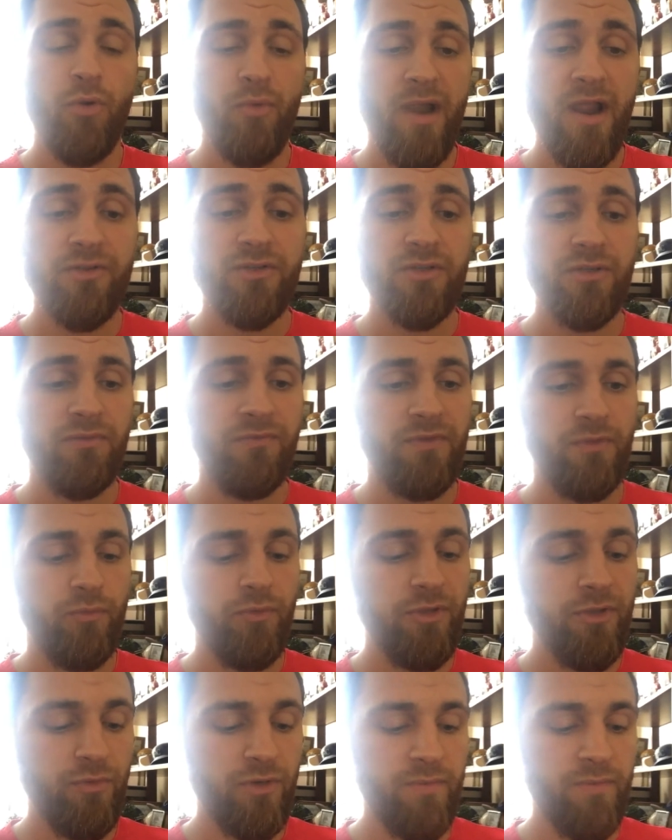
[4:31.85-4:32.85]
around you, if you
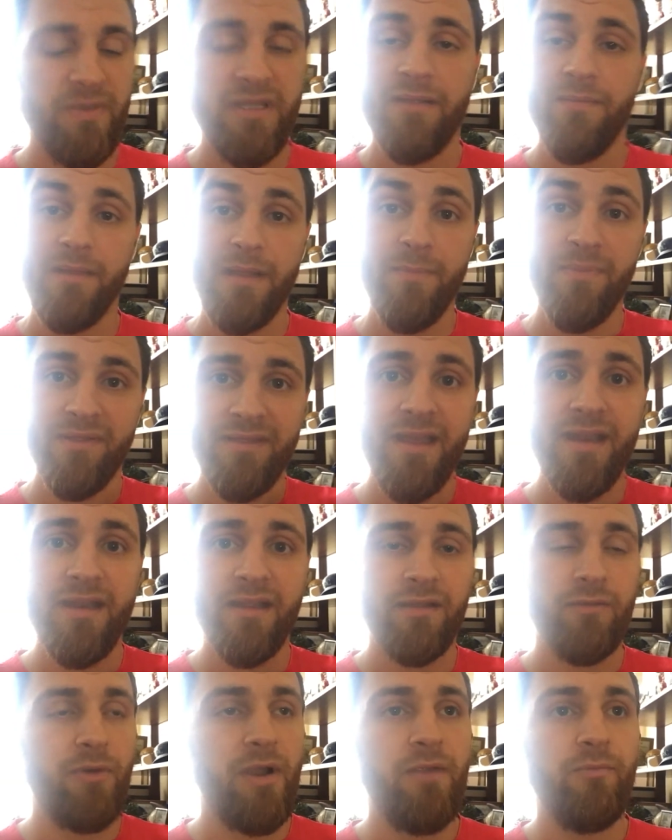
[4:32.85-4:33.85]
really want to be
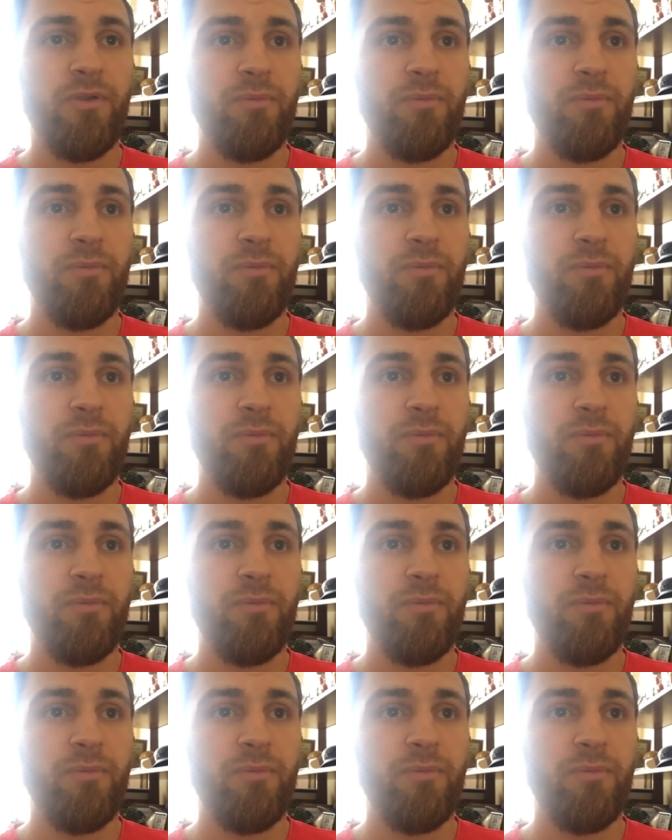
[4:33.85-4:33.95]
empathetic, right?